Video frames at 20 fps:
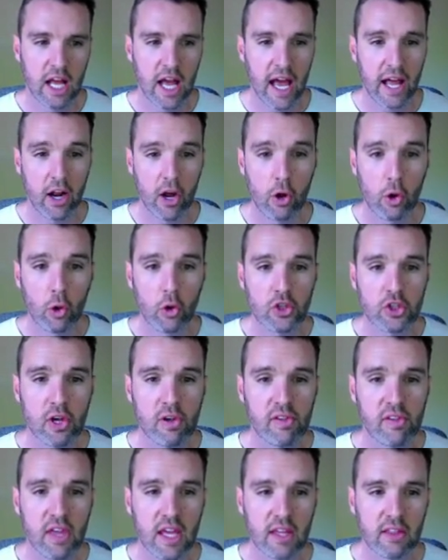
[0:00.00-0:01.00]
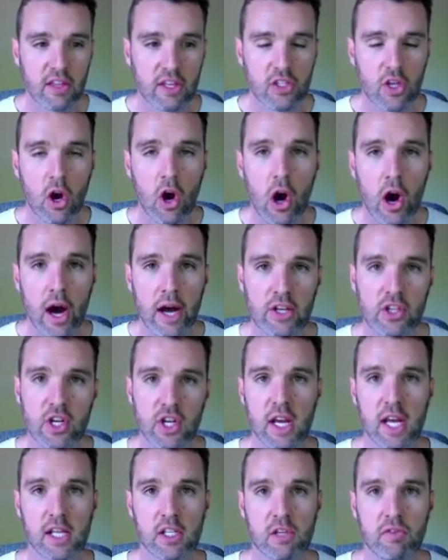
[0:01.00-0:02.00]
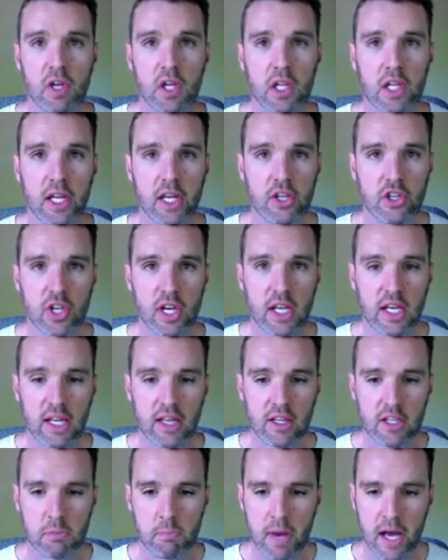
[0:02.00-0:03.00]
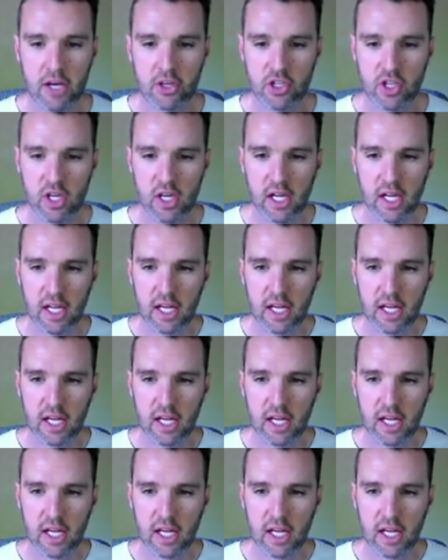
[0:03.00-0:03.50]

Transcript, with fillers: and I also think there's a high chance of a clean sheet in this match.